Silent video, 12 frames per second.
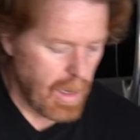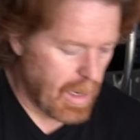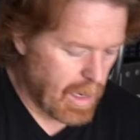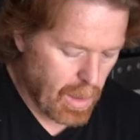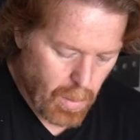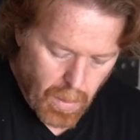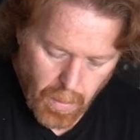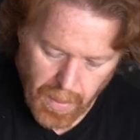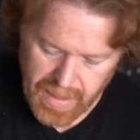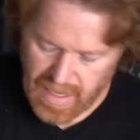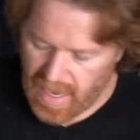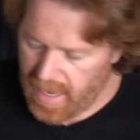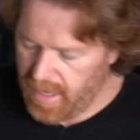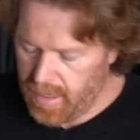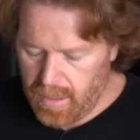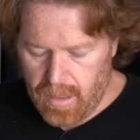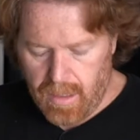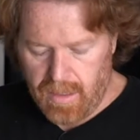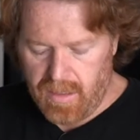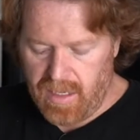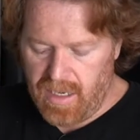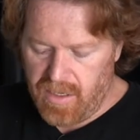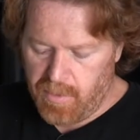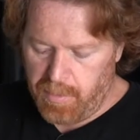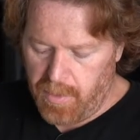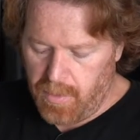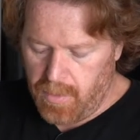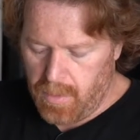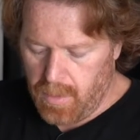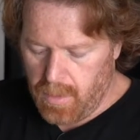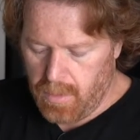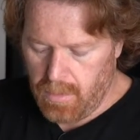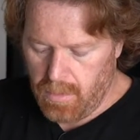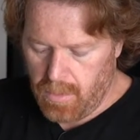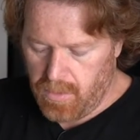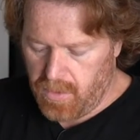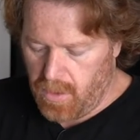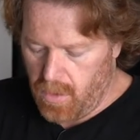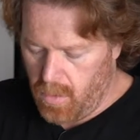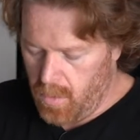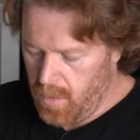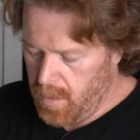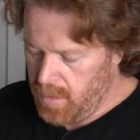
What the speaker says: And now we're going to add in a teaspoon or so,